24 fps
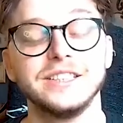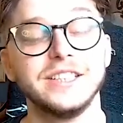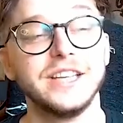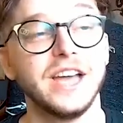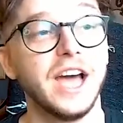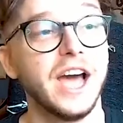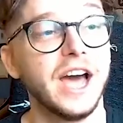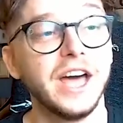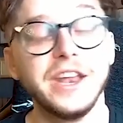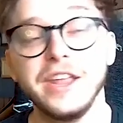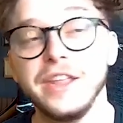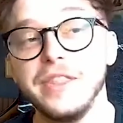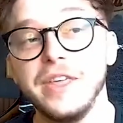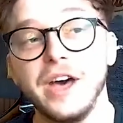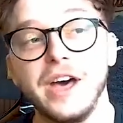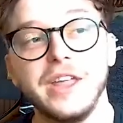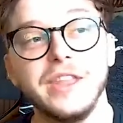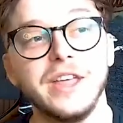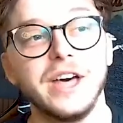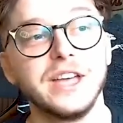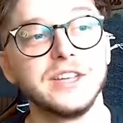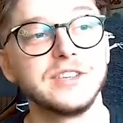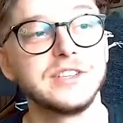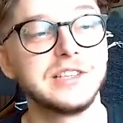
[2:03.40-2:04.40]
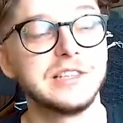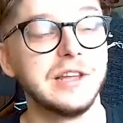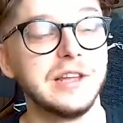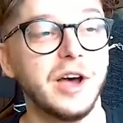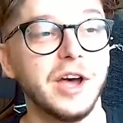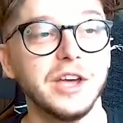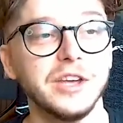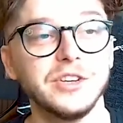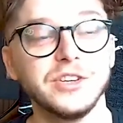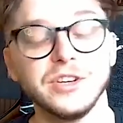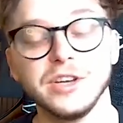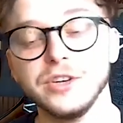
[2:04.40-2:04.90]
yeah, and, and that's
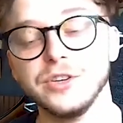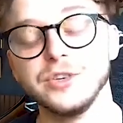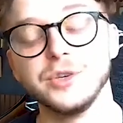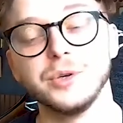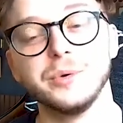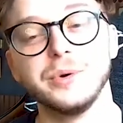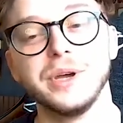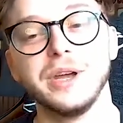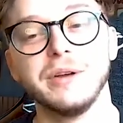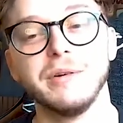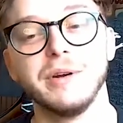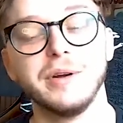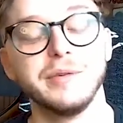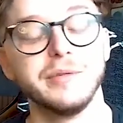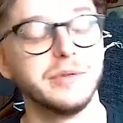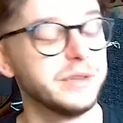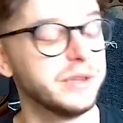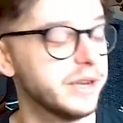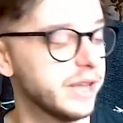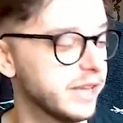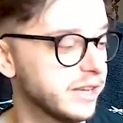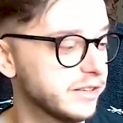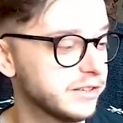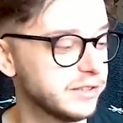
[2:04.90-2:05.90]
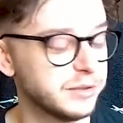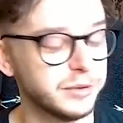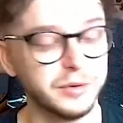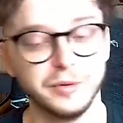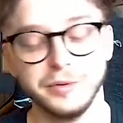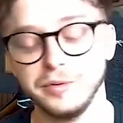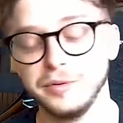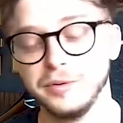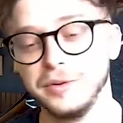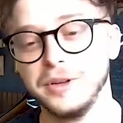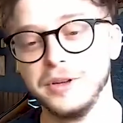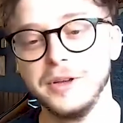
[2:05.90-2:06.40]
like as, as you'll hear over the next sort
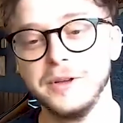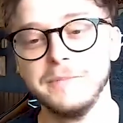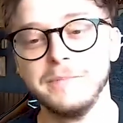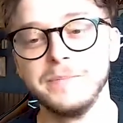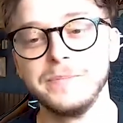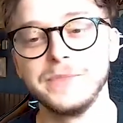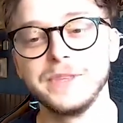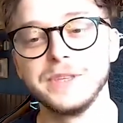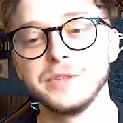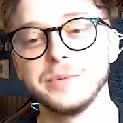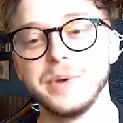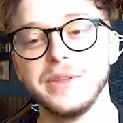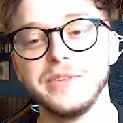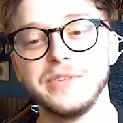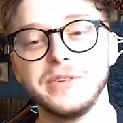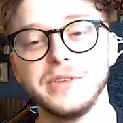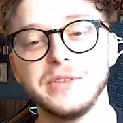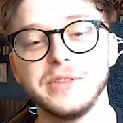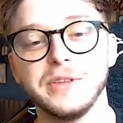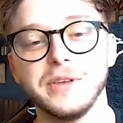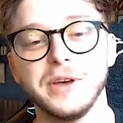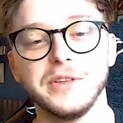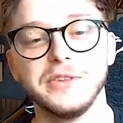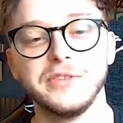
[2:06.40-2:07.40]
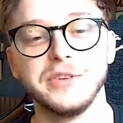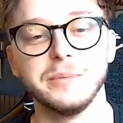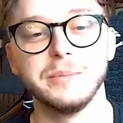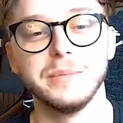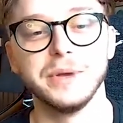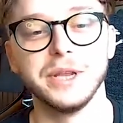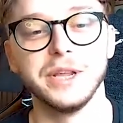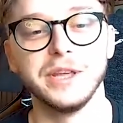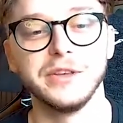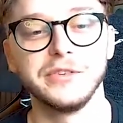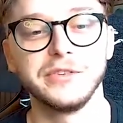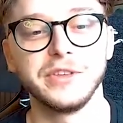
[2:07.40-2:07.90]
of 20, 30
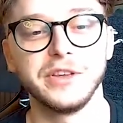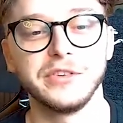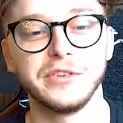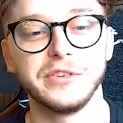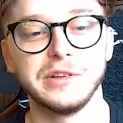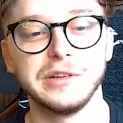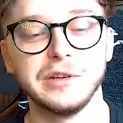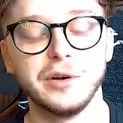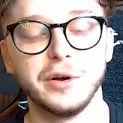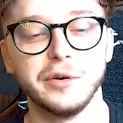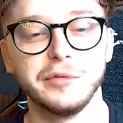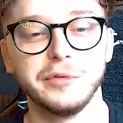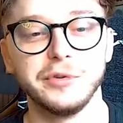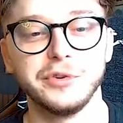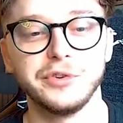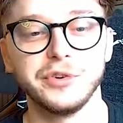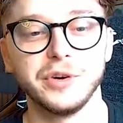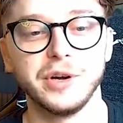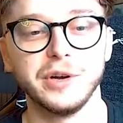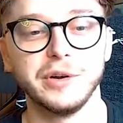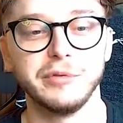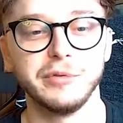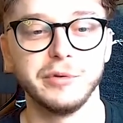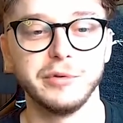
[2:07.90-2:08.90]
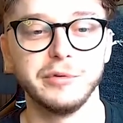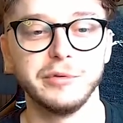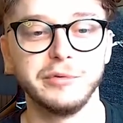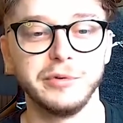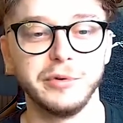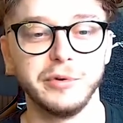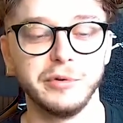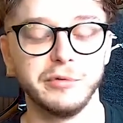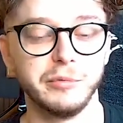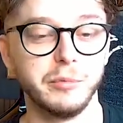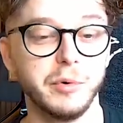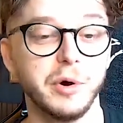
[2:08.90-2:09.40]
minutes. That's a lot of the driver of,
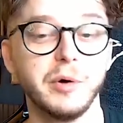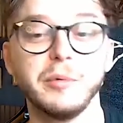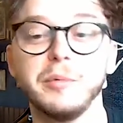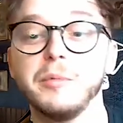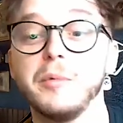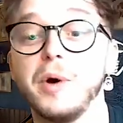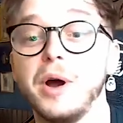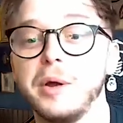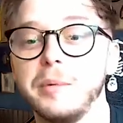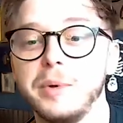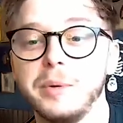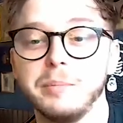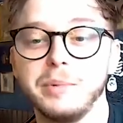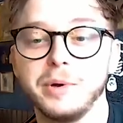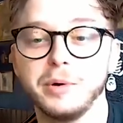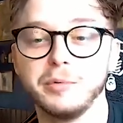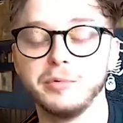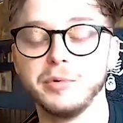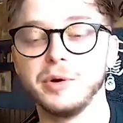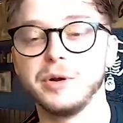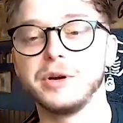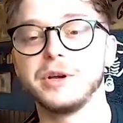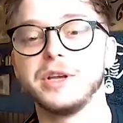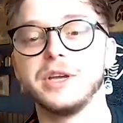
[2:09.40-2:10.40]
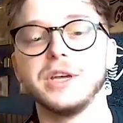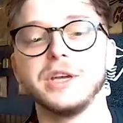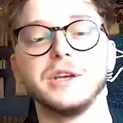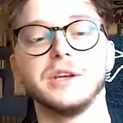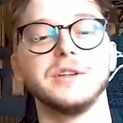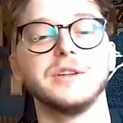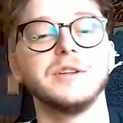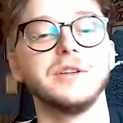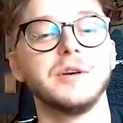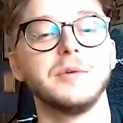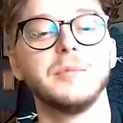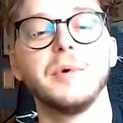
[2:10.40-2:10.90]
of what why we built Rockee
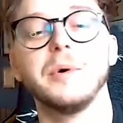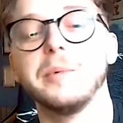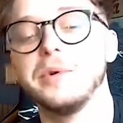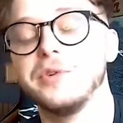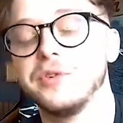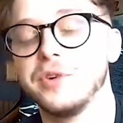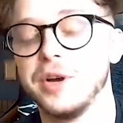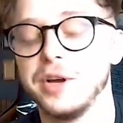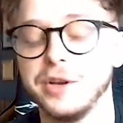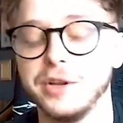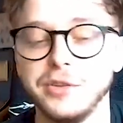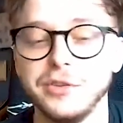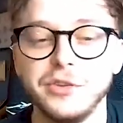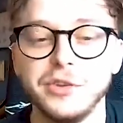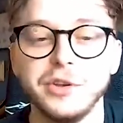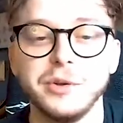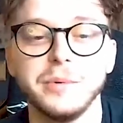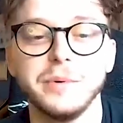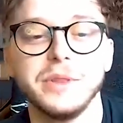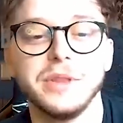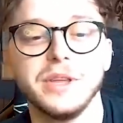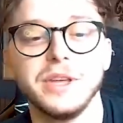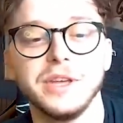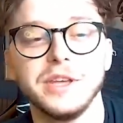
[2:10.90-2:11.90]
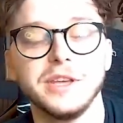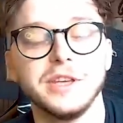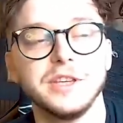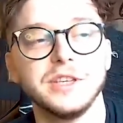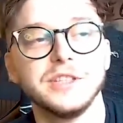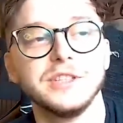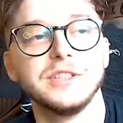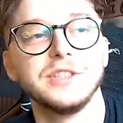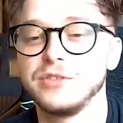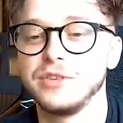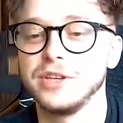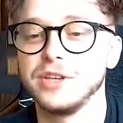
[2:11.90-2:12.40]
and, and what we're trying to do with it
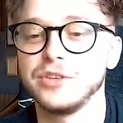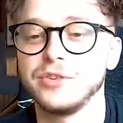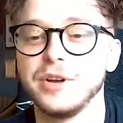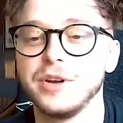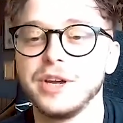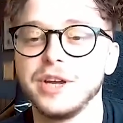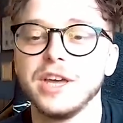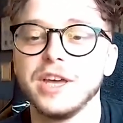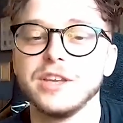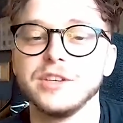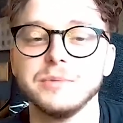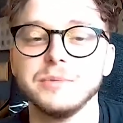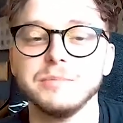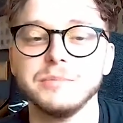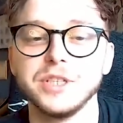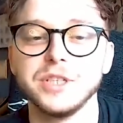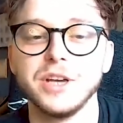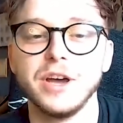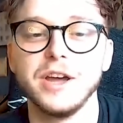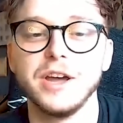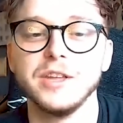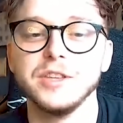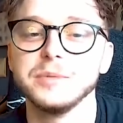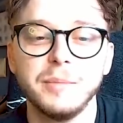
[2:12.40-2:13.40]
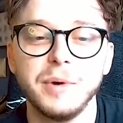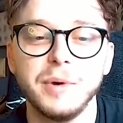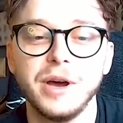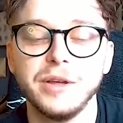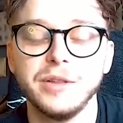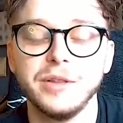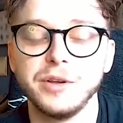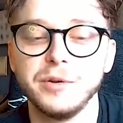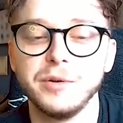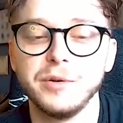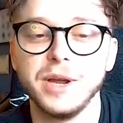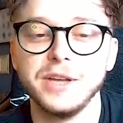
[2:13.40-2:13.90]
is let's try and get some science
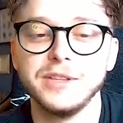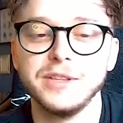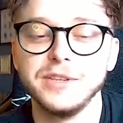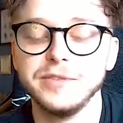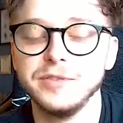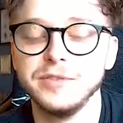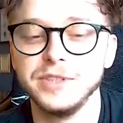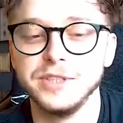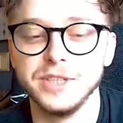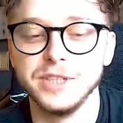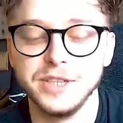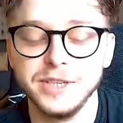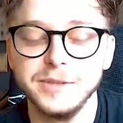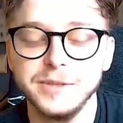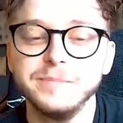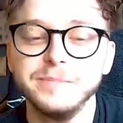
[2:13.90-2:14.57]
behind the creativity.